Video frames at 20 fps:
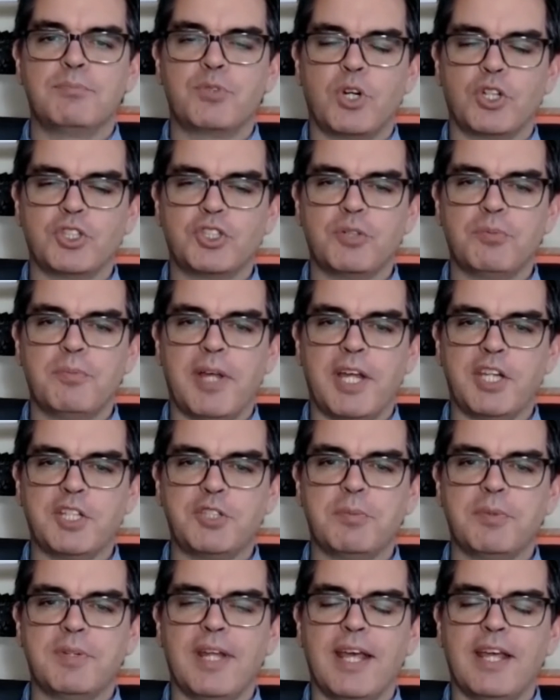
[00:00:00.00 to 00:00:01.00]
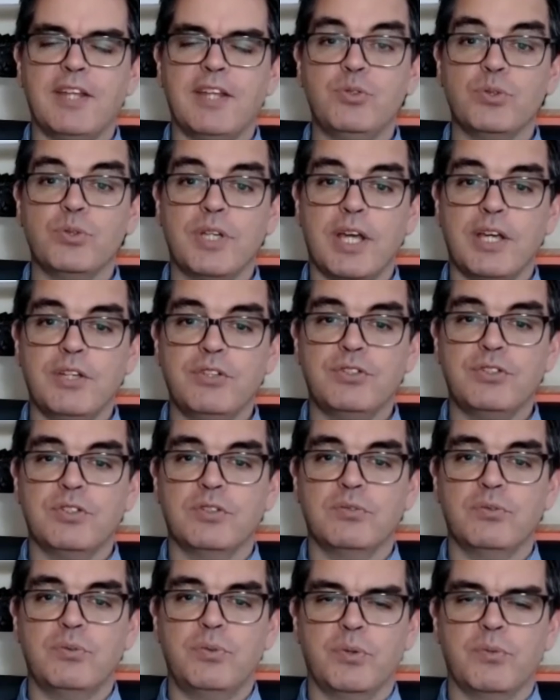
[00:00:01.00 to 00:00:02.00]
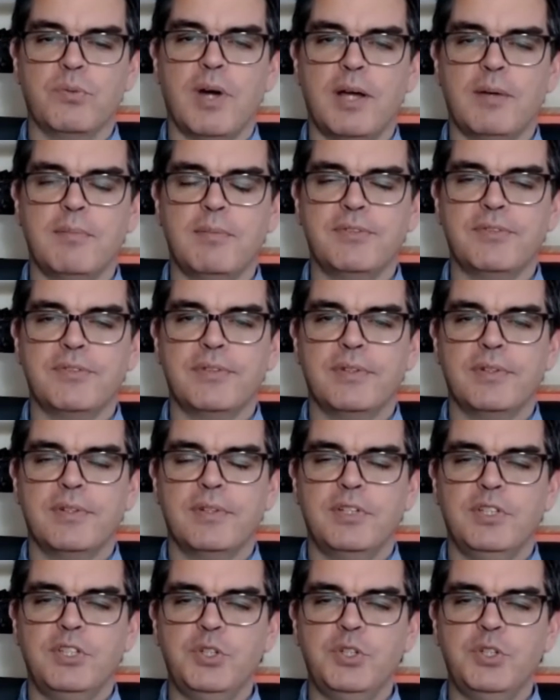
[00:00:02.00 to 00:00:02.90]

project management educational requirements.